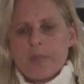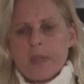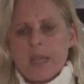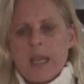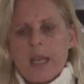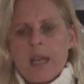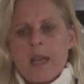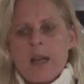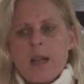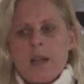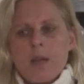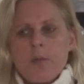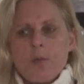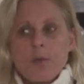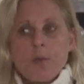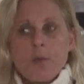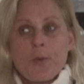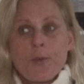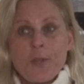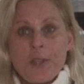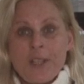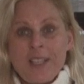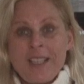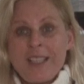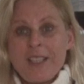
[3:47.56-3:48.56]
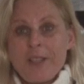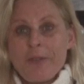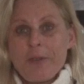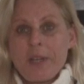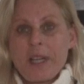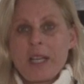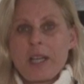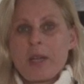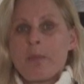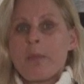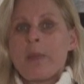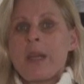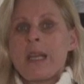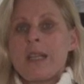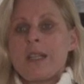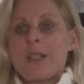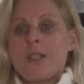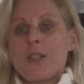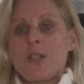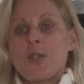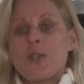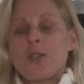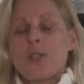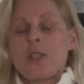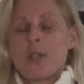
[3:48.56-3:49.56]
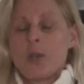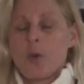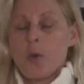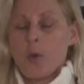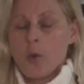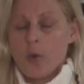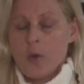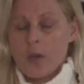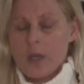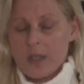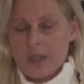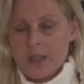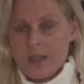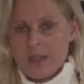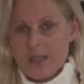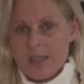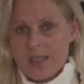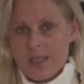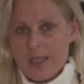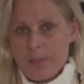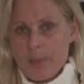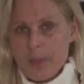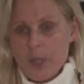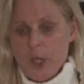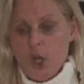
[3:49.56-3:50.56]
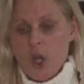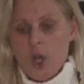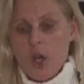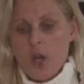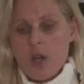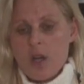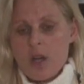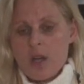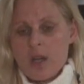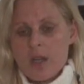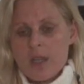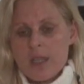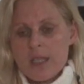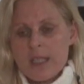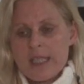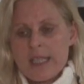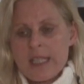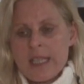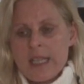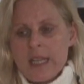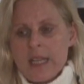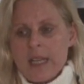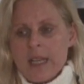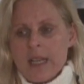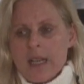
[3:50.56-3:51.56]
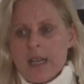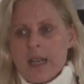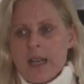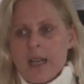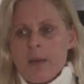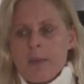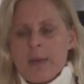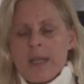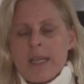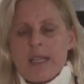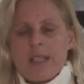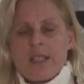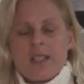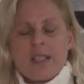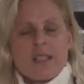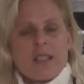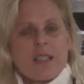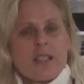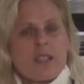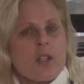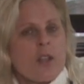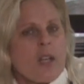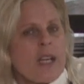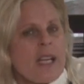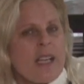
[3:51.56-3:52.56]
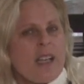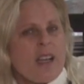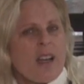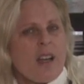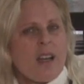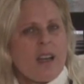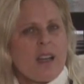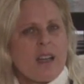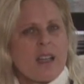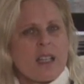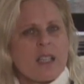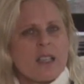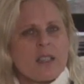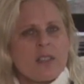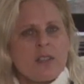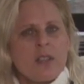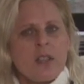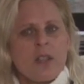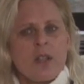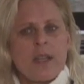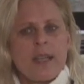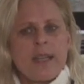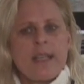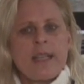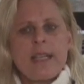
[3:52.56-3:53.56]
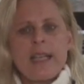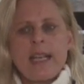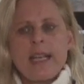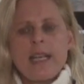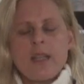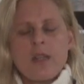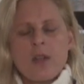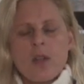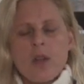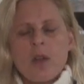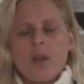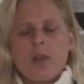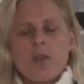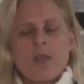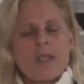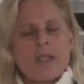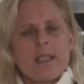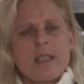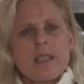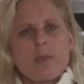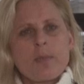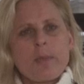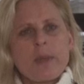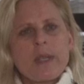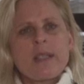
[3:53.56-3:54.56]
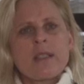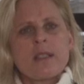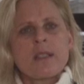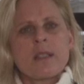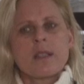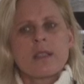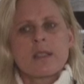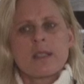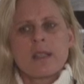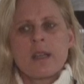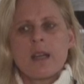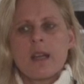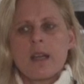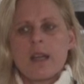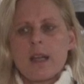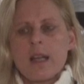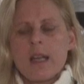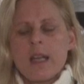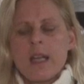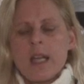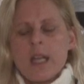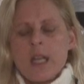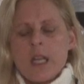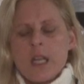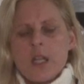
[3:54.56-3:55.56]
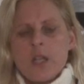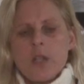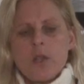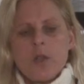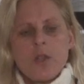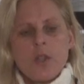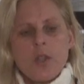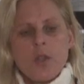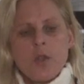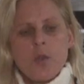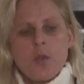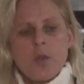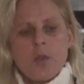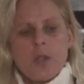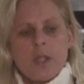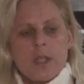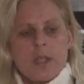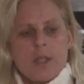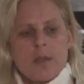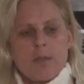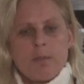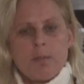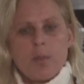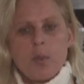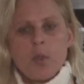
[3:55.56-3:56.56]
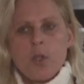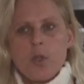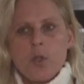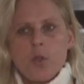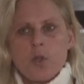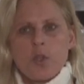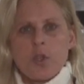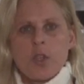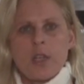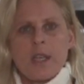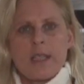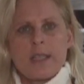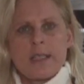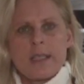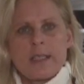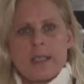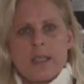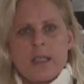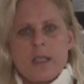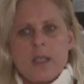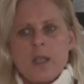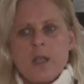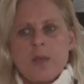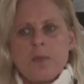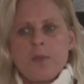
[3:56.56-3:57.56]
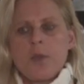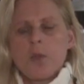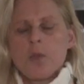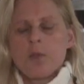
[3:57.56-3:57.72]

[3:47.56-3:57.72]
And I would really recommend using Hawkins because, I mean, he's just a great guy, and he knows his business, and you can put your trust in him.